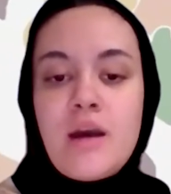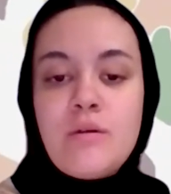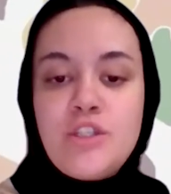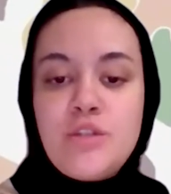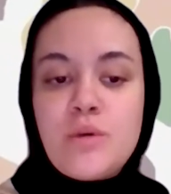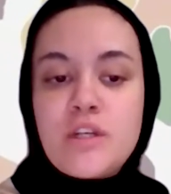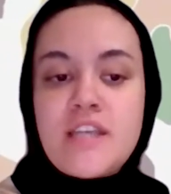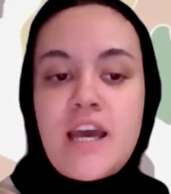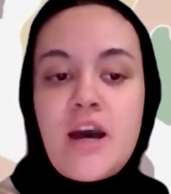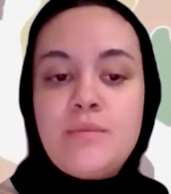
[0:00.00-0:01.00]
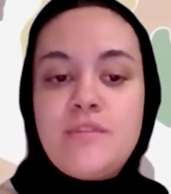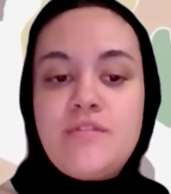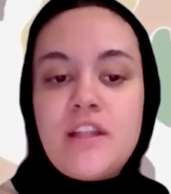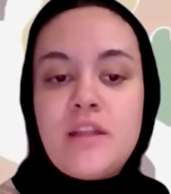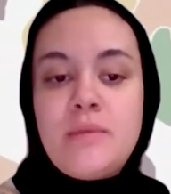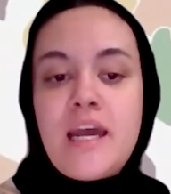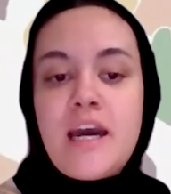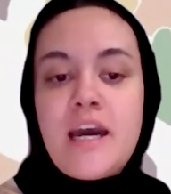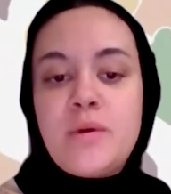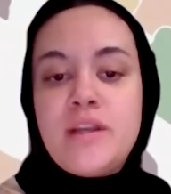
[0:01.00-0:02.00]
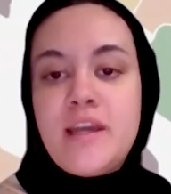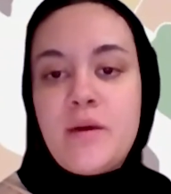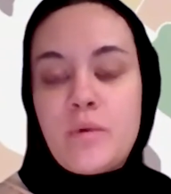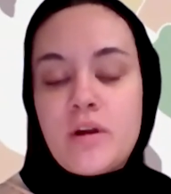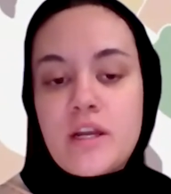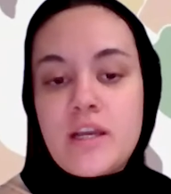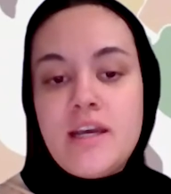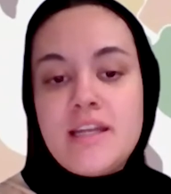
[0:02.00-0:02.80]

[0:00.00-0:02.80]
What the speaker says: How would you work to help develop an adequate network